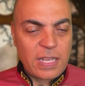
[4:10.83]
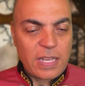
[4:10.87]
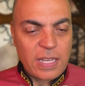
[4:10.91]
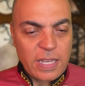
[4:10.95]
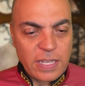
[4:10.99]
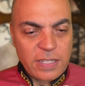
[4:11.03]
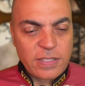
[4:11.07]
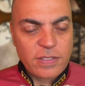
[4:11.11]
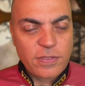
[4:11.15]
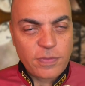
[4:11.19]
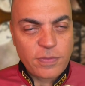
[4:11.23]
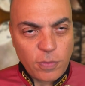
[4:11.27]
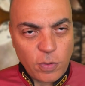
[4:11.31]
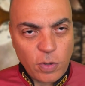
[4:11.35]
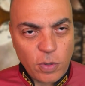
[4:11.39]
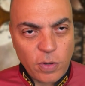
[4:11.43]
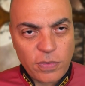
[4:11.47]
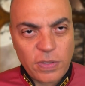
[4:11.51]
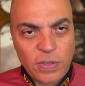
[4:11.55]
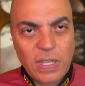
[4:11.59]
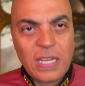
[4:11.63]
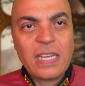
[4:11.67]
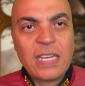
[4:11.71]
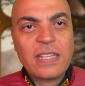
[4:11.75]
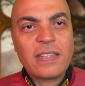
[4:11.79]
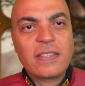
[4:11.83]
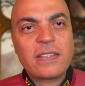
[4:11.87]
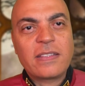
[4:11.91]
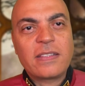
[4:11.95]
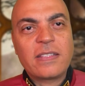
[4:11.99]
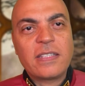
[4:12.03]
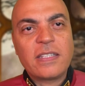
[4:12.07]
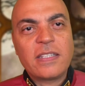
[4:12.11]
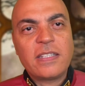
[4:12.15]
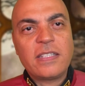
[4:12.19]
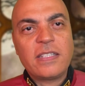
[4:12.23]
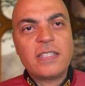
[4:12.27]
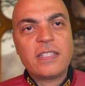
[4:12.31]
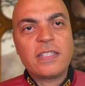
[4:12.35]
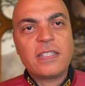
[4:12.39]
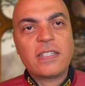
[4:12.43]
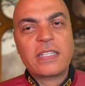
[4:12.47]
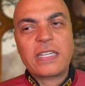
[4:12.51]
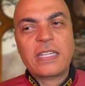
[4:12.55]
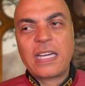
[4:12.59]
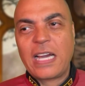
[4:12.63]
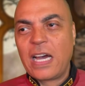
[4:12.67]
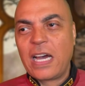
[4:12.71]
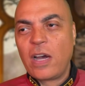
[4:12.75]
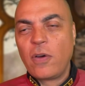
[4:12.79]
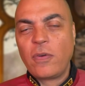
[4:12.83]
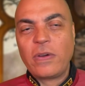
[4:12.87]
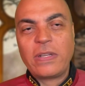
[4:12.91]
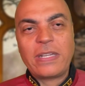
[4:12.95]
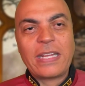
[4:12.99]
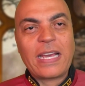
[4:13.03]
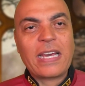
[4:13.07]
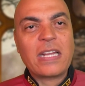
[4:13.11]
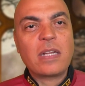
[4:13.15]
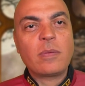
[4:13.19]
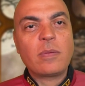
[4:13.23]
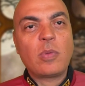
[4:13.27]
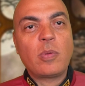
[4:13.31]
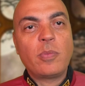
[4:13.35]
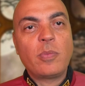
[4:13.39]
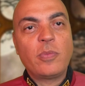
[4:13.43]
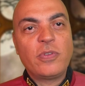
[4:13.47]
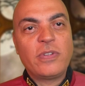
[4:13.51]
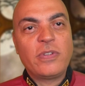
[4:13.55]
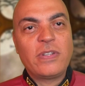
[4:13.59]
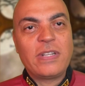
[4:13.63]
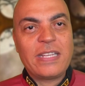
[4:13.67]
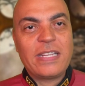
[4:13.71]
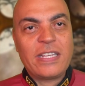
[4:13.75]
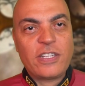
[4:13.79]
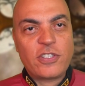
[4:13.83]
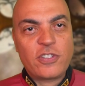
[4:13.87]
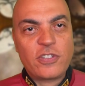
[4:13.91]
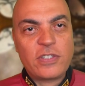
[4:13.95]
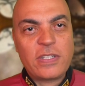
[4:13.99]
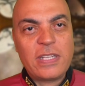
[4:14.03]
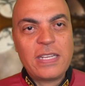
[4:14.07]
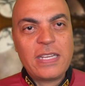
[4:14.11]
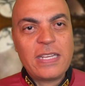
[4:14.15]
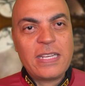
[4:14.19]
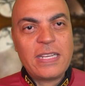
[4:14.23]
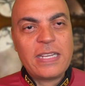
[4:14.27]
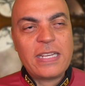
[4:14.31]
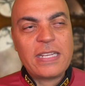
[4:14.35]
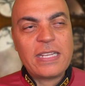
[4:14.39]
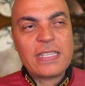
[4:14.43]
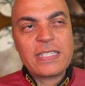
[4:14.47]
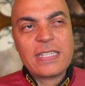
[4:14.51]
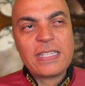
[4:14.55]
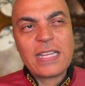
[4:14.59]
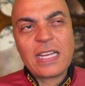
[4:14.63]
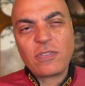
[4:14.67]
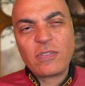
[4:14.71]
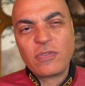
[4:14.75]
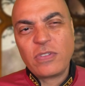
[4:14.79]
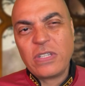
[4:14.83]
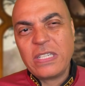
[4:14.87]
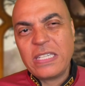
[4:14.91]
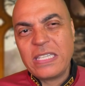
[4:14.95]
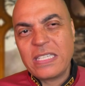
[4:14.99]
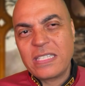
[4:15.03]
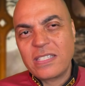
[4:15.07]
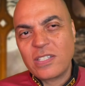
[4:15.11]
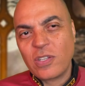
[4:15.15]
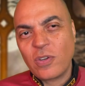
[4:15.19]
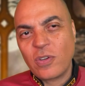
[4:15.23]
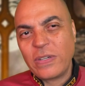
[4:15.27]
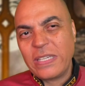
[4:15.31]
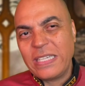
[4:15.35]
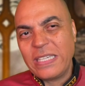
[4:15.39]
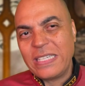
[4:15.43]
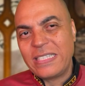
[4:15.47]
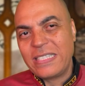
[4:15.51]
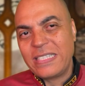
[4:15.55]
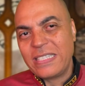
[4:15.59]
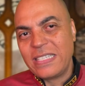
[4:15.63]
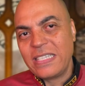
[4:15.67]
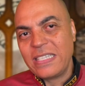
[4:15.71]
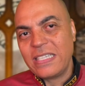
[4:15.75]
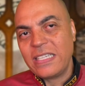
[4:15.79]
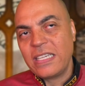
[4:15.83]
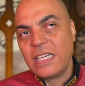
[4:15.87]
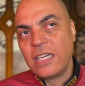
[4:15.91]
Henceforth, the cow and animal mutilation is not really so ET